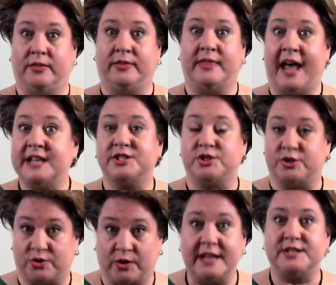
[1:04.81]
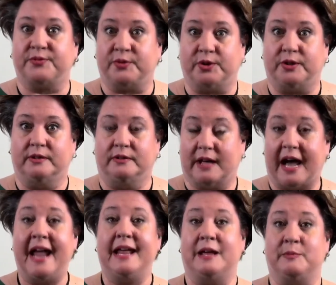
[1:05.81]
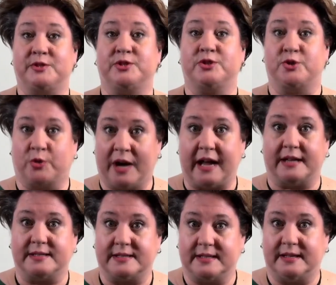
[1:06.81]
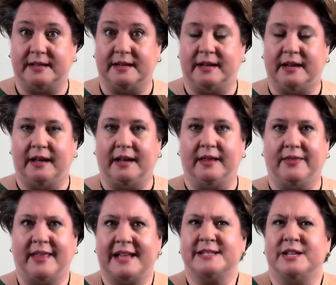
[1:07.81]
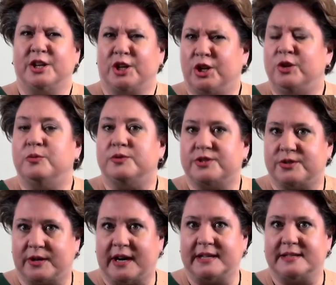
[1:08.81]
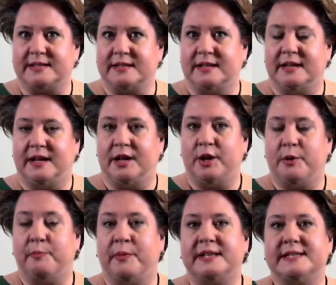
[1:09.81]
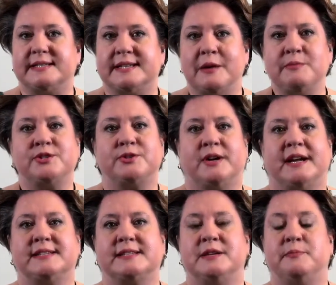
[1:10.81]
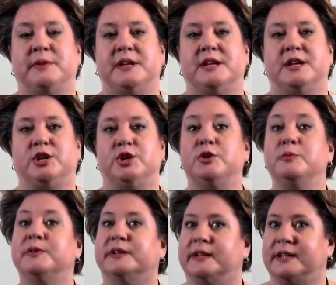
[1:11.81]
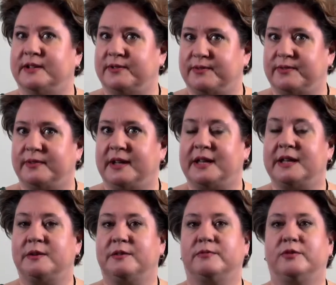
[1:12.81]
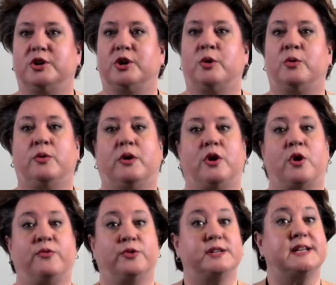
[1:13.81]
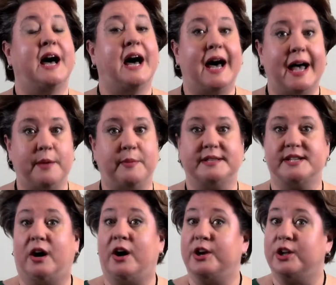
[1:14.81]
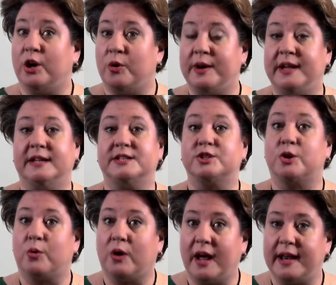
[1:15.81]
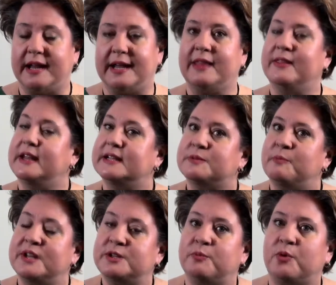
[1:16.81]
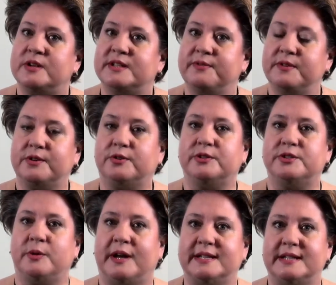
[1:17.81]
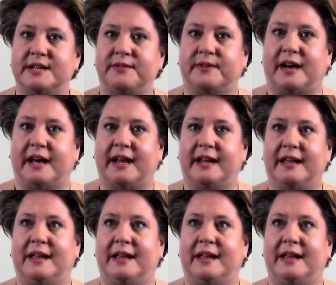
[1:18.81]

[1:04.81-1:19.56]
that's stressful. I am stressed. That's an acute stress. But some stress can be cumulative. It can go over time, it's ongoing, it's chronic, and then it's much more difficult to identify